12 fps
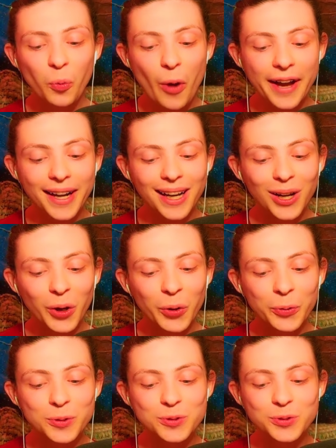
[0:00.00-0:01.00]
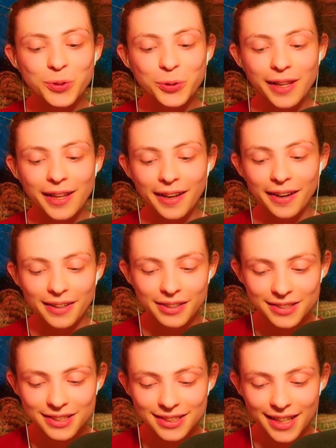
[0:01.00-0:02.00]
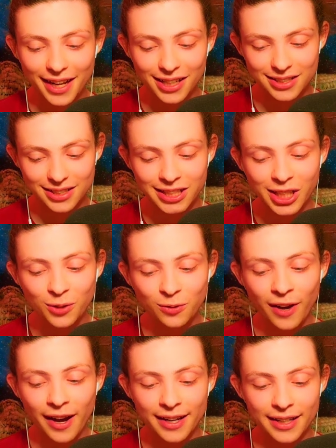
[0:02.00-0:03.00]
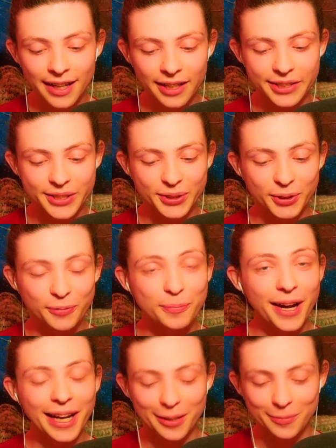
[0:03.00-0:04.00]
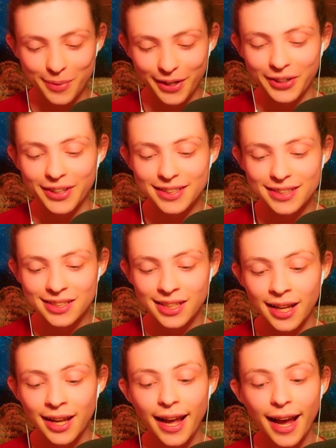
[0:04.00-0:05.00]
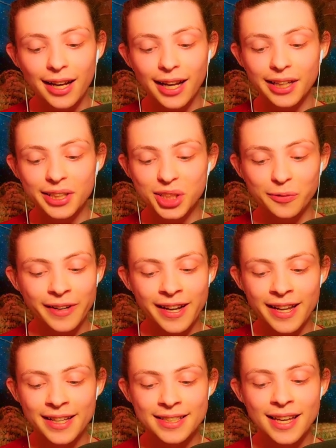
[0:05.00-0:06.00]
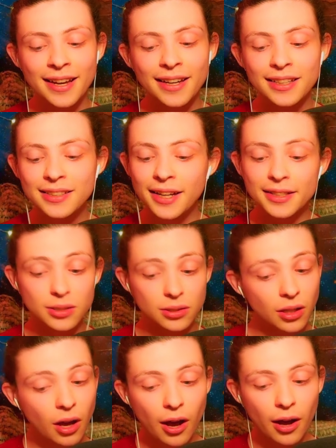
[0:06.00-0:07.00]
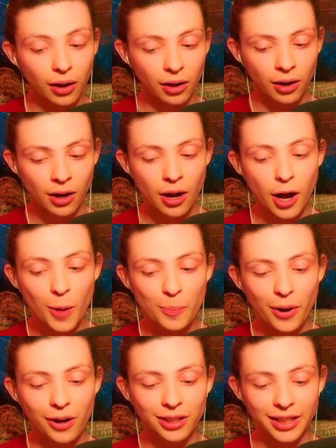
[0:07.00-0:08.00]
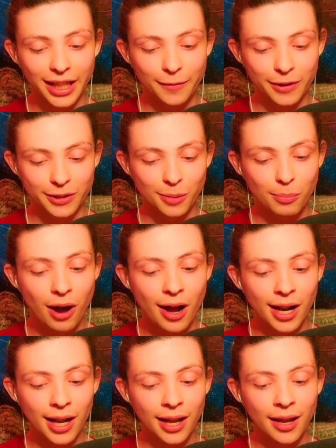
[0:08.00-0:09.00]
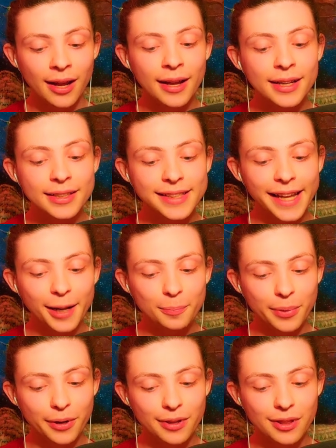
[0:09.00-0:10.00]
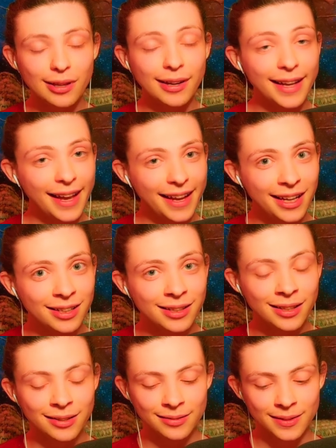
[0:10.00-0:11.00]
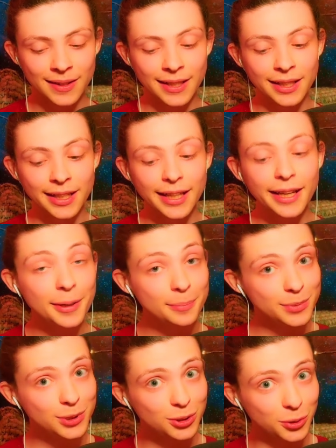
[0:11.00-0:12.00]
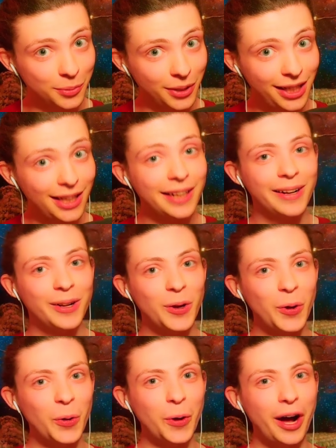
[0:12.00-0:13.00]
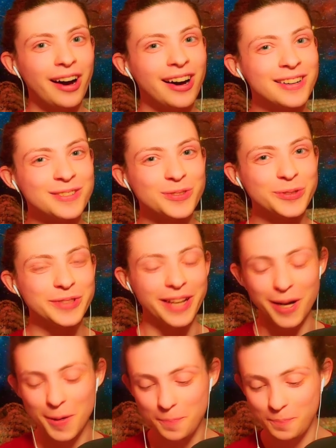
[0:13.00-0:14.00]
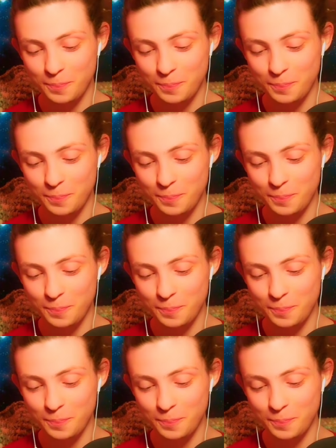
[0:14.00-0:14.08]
One who truly understands the divine nature of my appearance and activities does not, upon leaving the body, take birth again. He comes to me, O Arjuna.